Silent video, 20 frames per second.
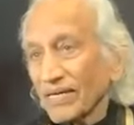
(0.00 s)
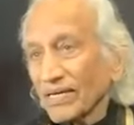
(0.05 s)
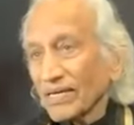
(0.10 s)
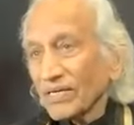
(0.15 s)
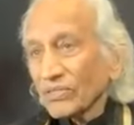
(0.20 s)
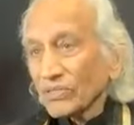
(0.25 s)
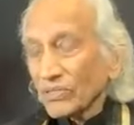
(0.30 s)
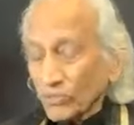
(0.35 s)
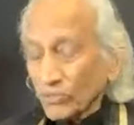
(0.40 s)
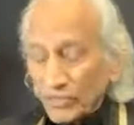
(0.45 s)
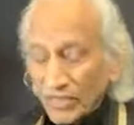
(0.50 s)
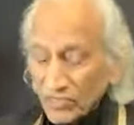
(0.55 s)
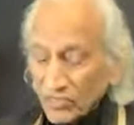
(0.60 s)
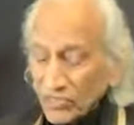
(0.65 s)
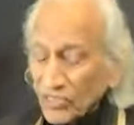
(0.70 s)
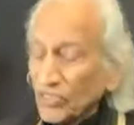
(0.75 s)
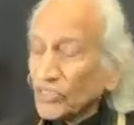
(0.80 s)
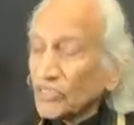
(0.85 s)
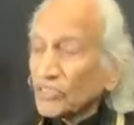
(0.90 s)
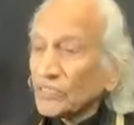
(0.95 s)
So that
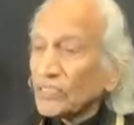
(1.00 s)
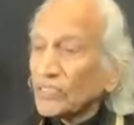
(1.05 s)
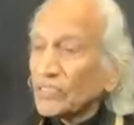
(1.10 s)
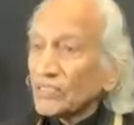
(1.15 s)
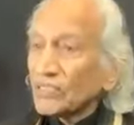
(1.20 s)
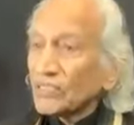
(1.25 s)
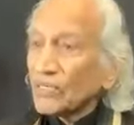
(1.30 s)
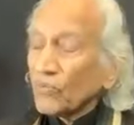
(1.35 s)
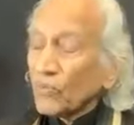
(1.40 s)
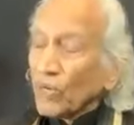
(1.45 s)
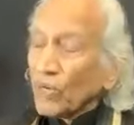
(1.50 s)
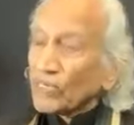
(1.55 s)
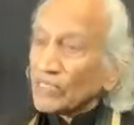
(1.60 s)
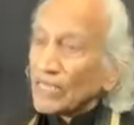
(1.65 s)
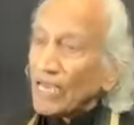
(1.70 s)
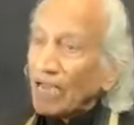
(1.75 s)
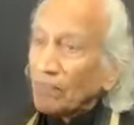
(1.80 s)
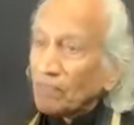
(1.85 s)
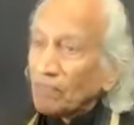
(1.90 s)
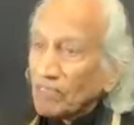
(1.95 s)
is what
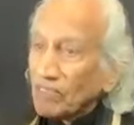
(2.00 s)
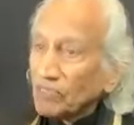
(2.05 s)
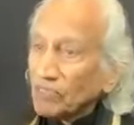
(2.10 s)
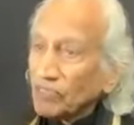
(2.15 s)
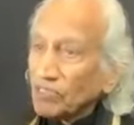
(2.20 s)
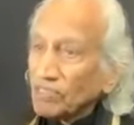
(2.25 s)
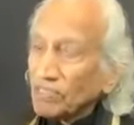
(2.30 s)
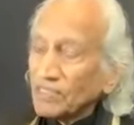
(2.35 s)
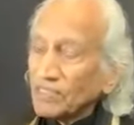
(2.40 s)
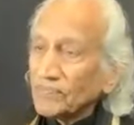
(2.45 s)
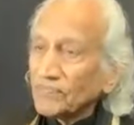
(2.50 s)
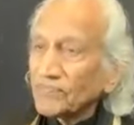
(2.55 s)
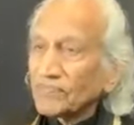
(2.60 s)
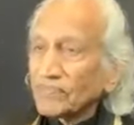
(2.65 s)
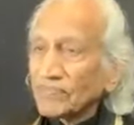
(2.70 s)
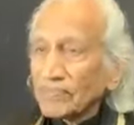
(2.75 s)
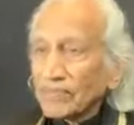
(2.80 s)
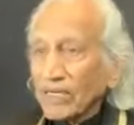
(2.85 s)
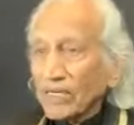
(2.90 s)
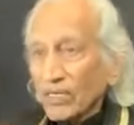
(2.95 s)
happens.
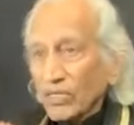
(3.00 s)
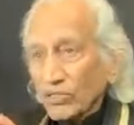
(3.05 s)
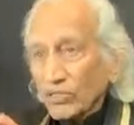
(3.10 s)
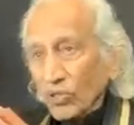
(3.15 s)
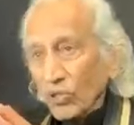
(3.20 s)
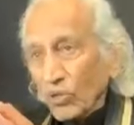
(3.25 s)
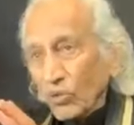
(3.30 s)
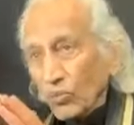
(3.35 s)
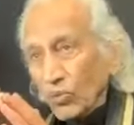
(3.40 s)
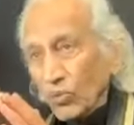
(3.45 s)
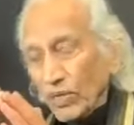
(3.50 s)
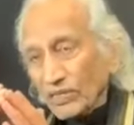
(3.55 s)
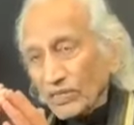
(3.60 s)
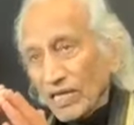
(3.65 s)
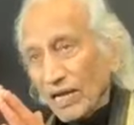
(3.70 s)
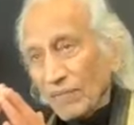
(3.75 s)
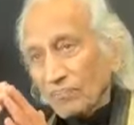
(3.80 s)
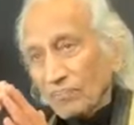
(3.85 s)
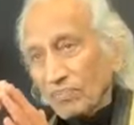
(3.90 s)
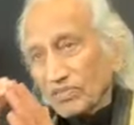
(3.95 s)
So what
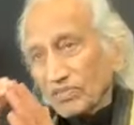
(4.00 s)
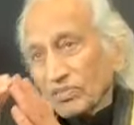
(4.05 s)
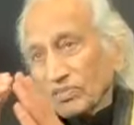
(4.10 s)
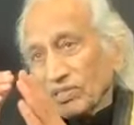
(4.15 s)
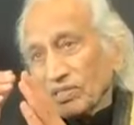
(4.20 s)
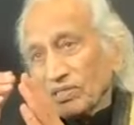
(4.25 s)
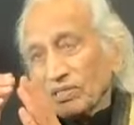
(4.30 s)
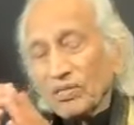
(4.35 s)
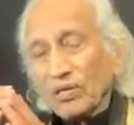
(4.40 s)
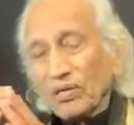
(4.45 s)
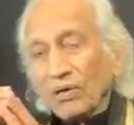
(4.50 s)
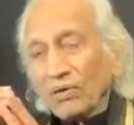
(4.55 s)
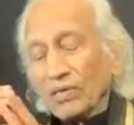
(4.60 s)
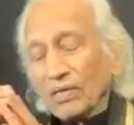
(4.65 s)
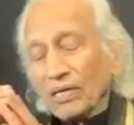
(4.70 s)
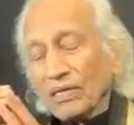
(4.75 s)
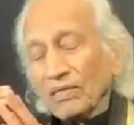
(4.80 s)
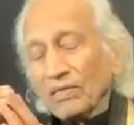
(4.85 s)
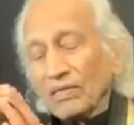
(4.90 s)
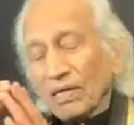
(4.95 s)
happens in
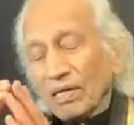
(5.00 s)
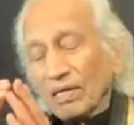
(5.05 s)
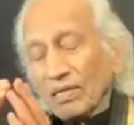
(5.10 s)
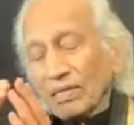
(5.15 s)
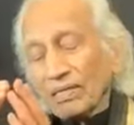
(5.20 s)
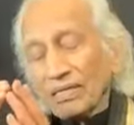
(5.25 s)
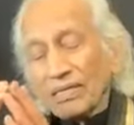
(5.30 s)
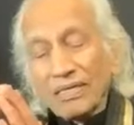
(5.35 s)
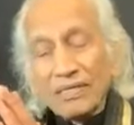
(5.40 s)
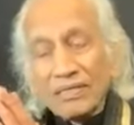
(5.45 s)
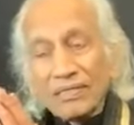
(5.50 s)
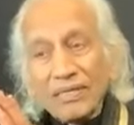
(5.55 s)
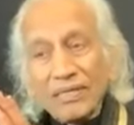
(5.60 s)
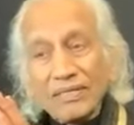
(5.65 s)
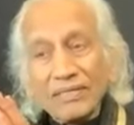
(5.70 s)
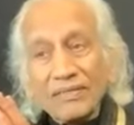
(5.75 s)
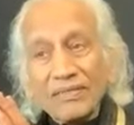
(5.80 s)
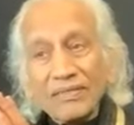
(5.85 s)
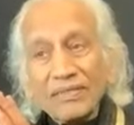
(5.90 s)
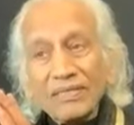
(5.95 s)
yoga, in
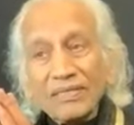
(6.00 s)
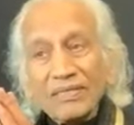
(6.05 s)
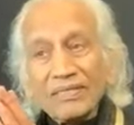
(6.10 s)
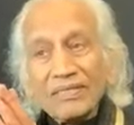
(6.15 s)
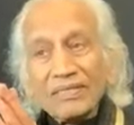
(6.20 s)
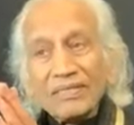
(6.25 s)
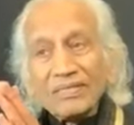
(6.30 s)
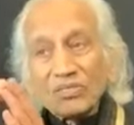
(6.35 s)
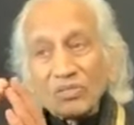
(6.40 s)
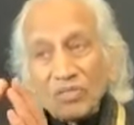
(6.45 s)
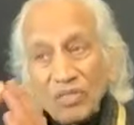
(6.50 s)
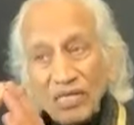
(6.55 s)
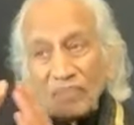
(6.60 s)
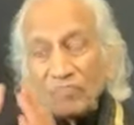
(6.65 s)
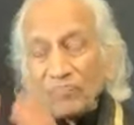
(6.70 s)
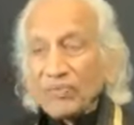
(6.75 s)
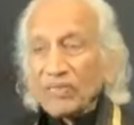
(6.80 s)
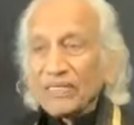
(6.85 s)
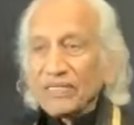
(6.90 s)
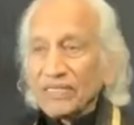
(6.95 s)
the
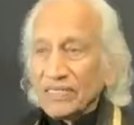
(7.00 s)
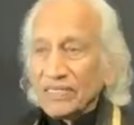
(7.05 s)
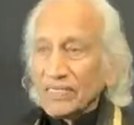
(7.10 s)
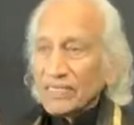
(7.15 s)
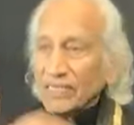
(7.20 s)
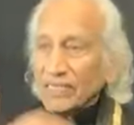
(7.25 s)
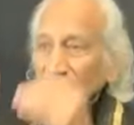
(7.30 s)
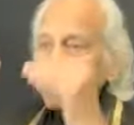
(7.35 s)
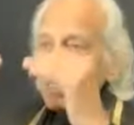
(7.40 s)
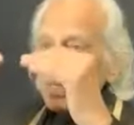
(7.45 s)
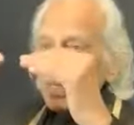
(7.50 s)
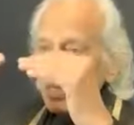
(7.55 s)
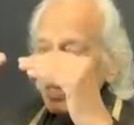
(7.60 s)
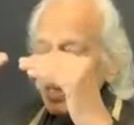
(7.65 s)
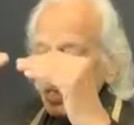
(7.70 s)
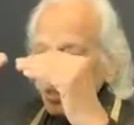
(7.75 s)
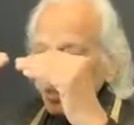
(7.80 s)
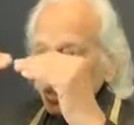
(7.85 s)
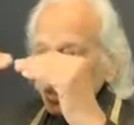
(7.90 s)
sleep, is